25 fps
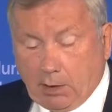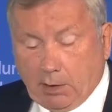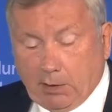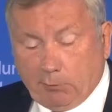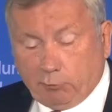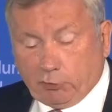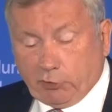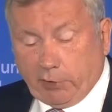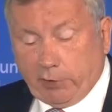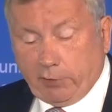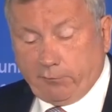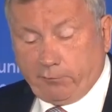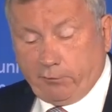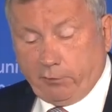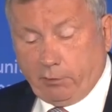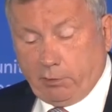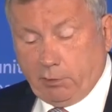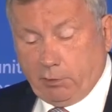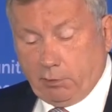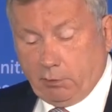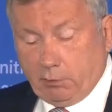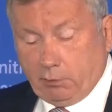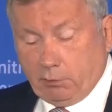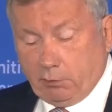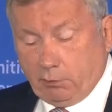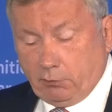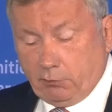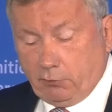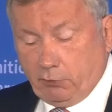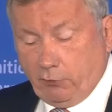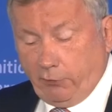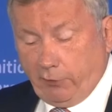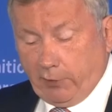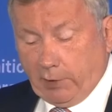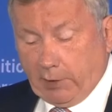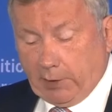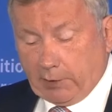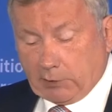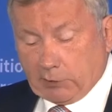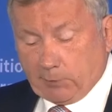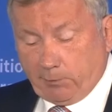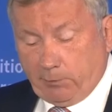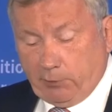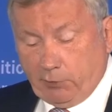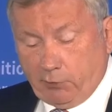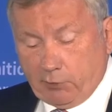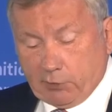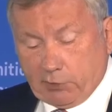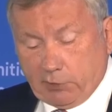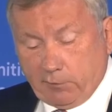I am grateful to the
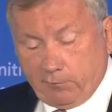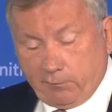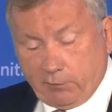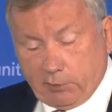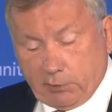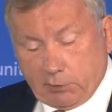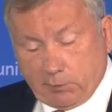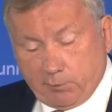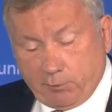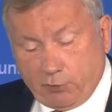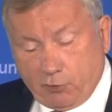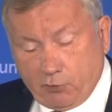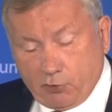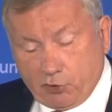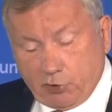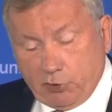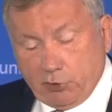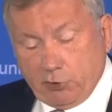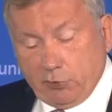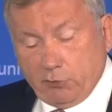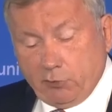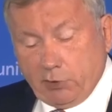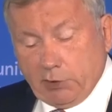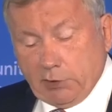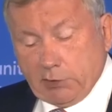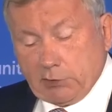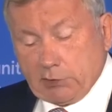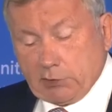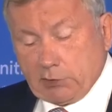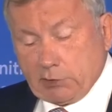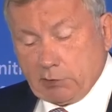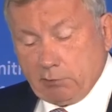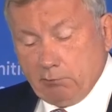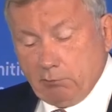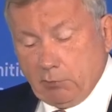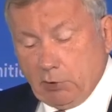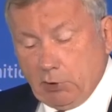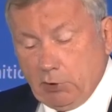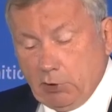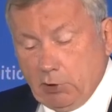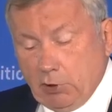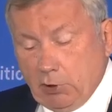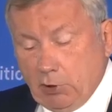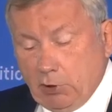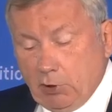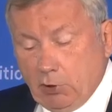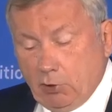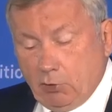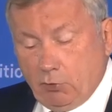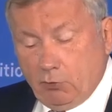explosive disposal units,
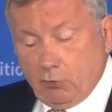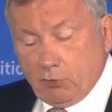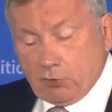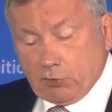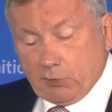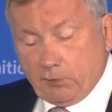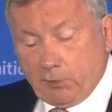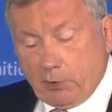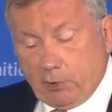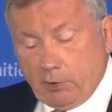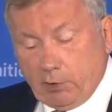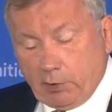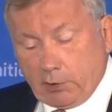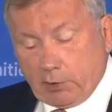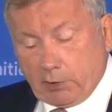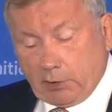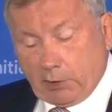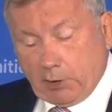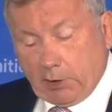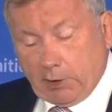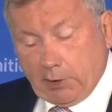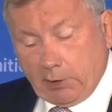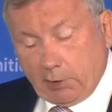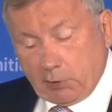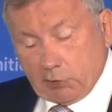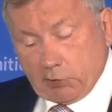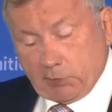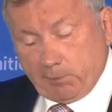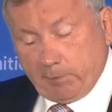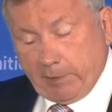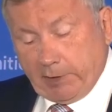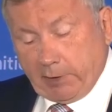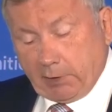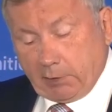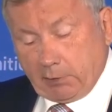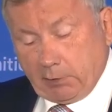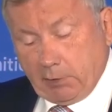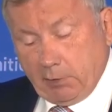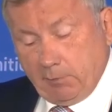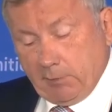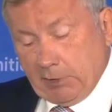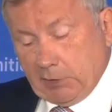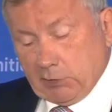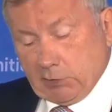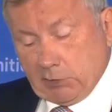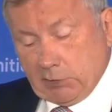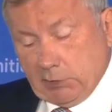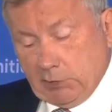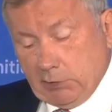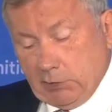whose work I respect
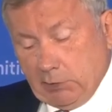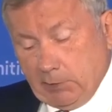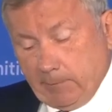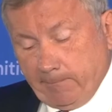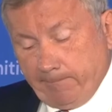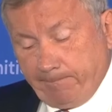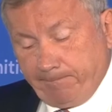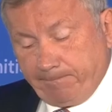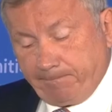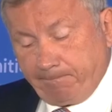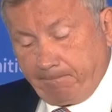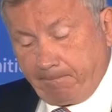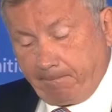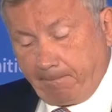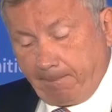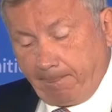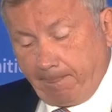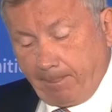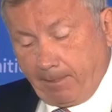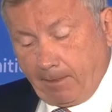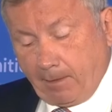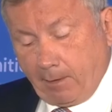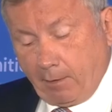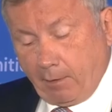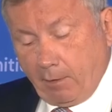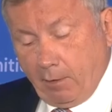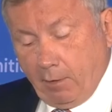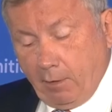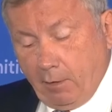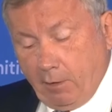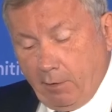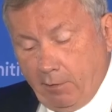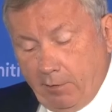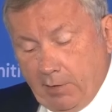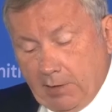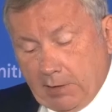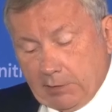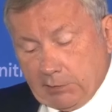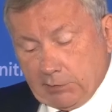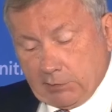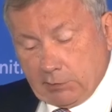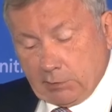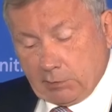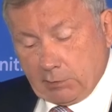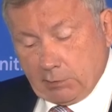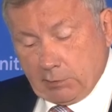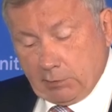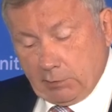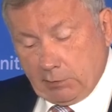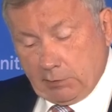immensely. Their
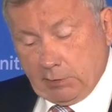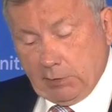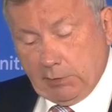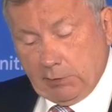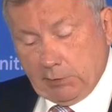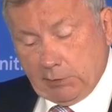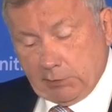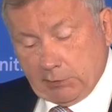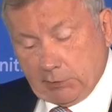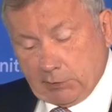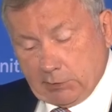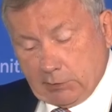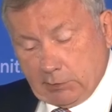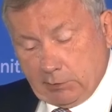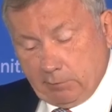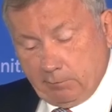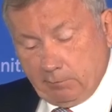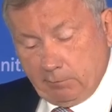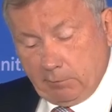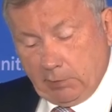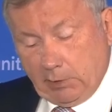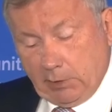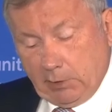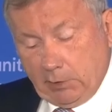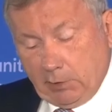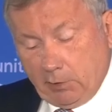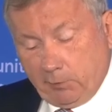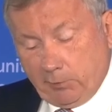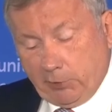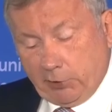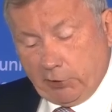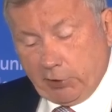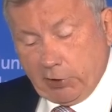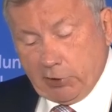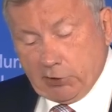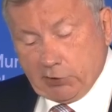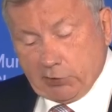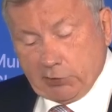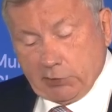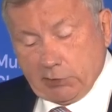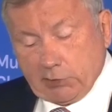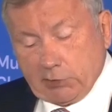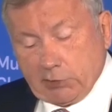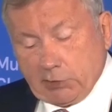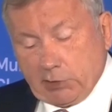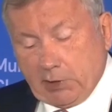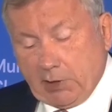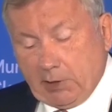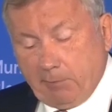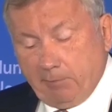skills and
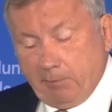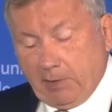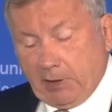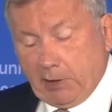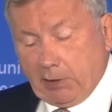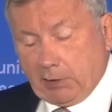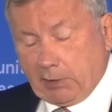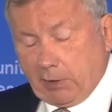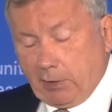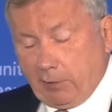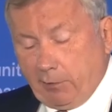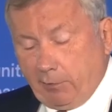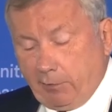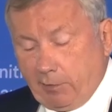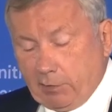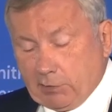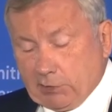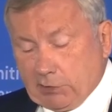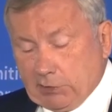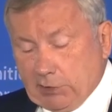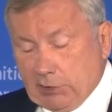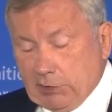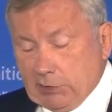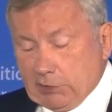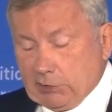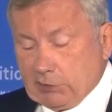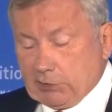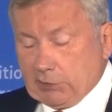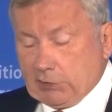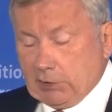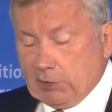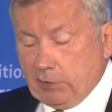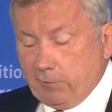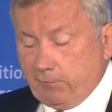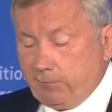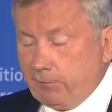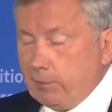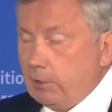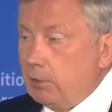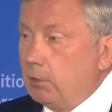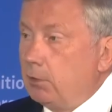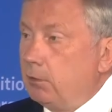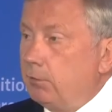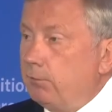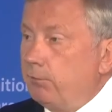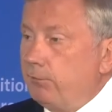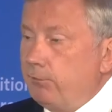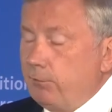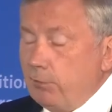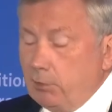operations are making the sea
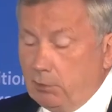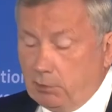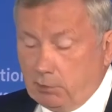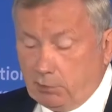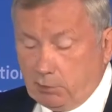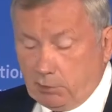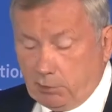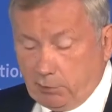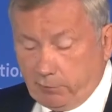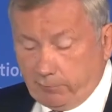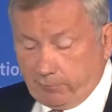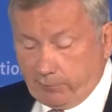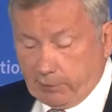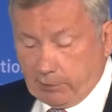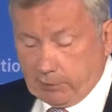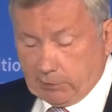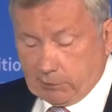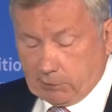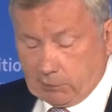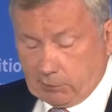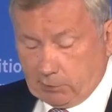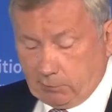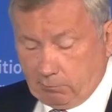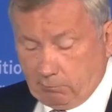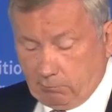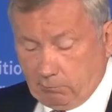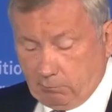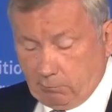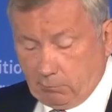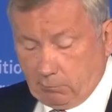safer for all of us.